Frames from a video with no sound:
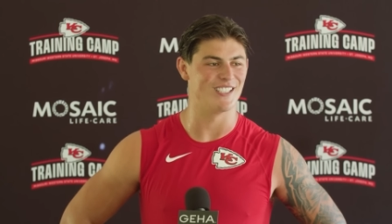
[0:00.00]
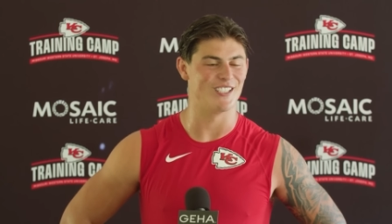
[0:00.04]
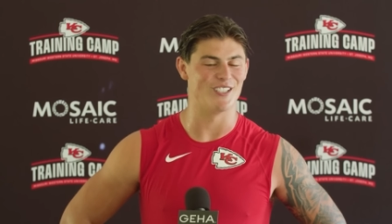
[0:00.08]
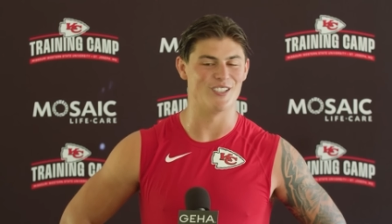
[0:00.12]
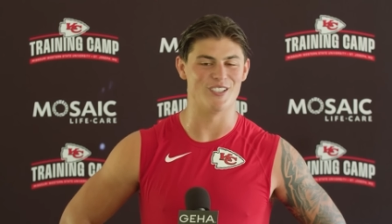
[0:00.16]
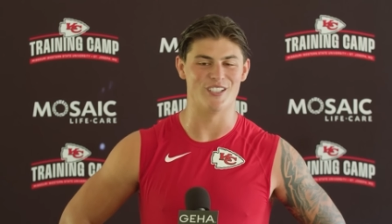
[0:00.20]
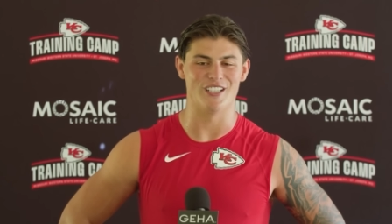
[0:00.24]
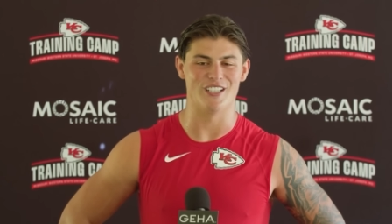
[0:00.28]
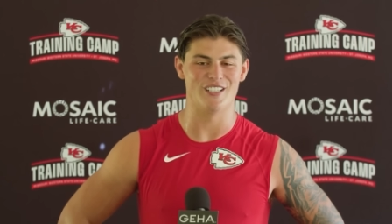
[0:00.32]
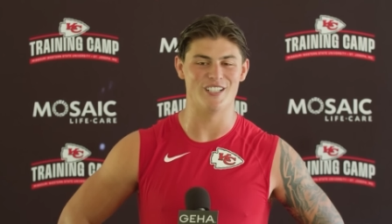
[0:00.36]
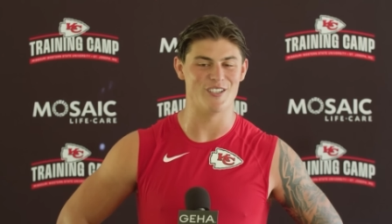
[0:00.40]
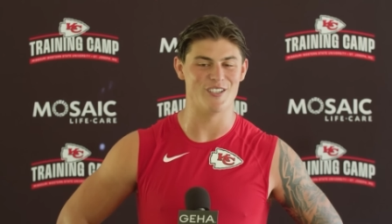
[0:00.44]

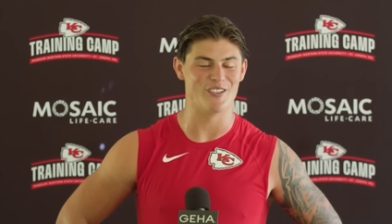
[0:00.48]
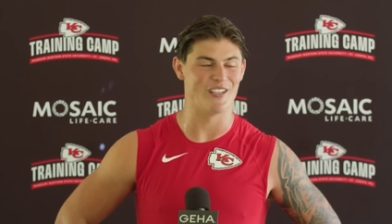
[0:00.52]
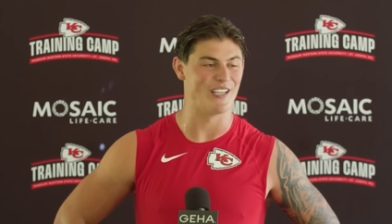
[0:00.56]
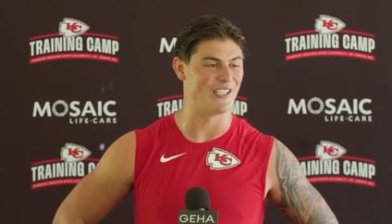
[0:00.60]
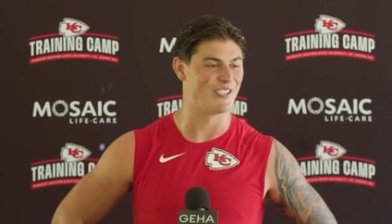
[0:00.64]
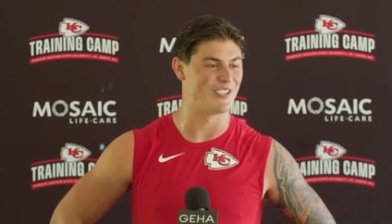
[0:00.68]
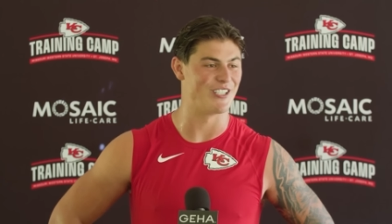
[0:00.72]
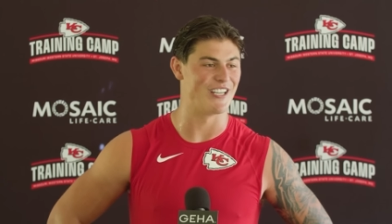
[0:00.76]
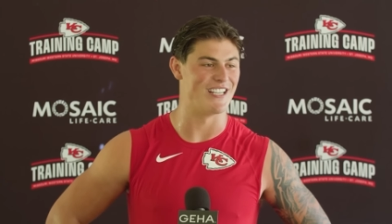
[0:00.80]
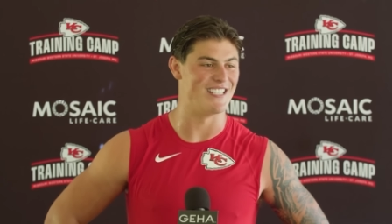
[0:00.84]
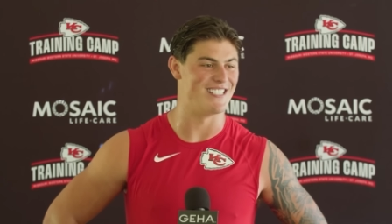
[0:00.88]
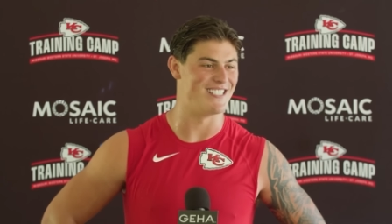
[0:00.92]
Oh, I know they're
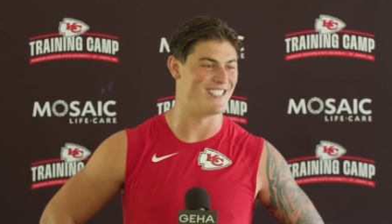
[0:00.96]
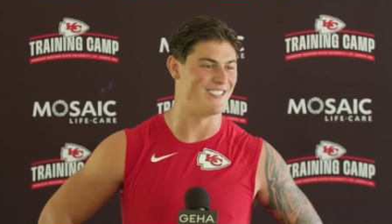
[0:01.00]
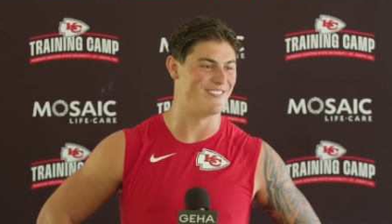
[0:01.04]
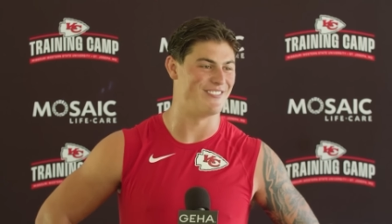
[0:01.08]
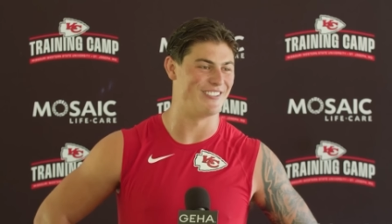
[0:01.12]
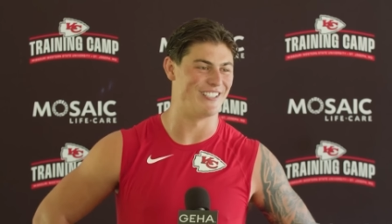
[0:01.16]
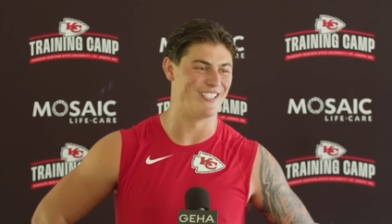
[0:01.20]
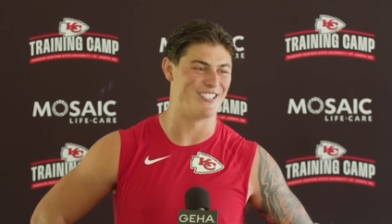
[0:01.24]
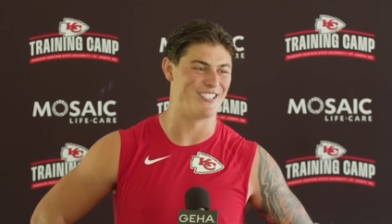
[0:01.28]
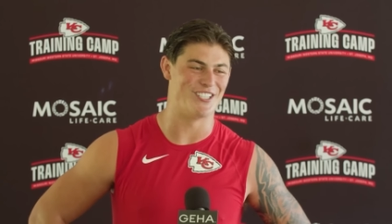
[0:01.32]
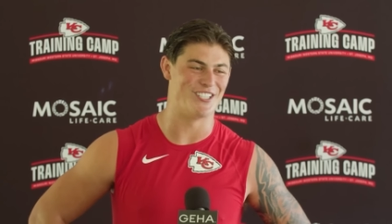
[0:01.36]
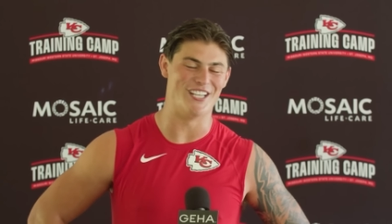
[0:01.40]
crazy
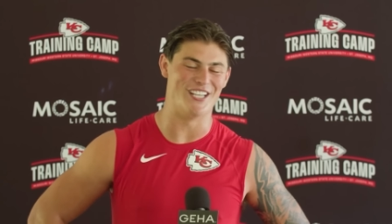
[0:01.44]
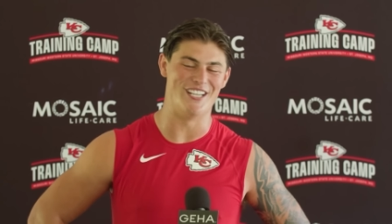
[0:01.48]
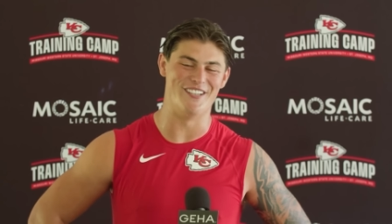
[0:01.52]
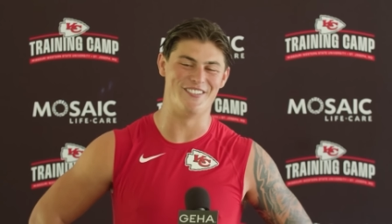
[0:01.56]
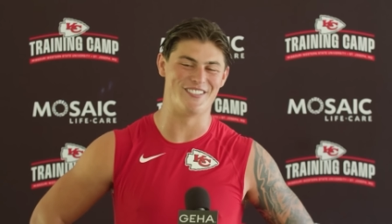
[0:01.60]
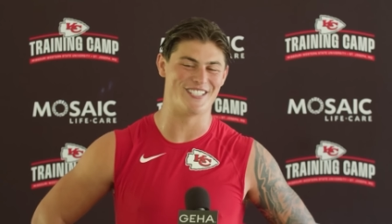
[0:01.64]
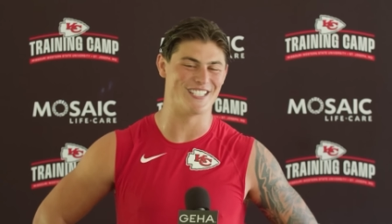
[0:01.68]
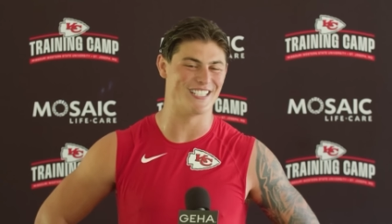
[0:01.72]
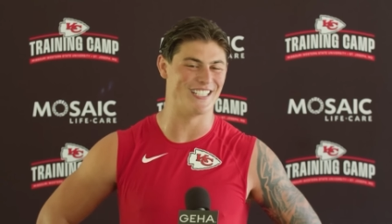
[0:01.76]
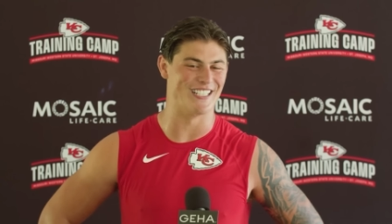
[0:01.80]
for the Chiefs.